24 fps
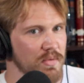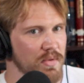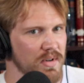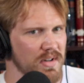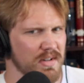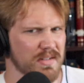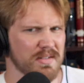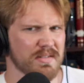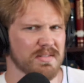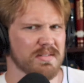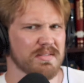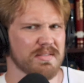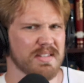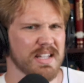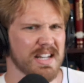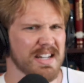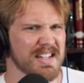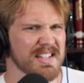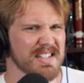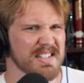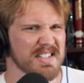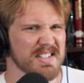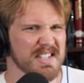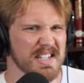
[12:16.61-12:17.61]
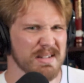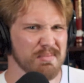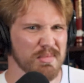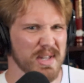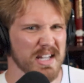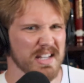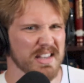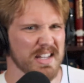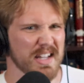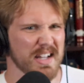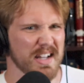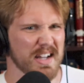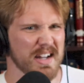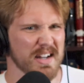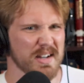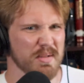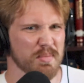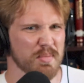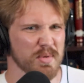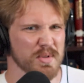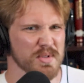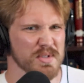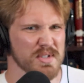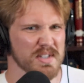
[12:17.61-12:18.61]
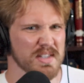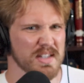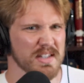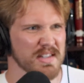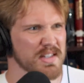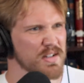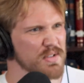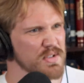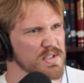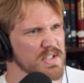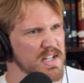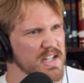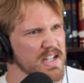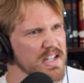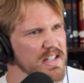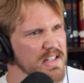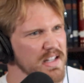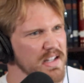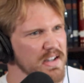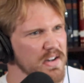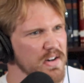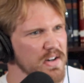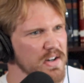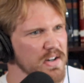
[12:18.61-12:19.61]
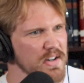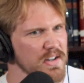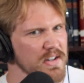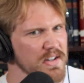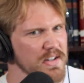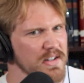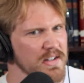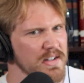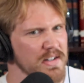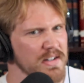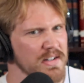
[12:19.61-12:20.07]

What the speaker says: well, they didn't seem like that kind of person that they're saying they are.